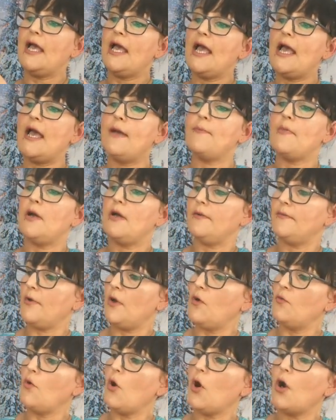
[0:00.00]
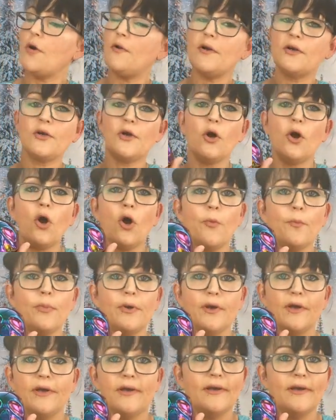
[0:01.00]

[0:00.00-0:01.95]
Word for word: um, Aurora cup.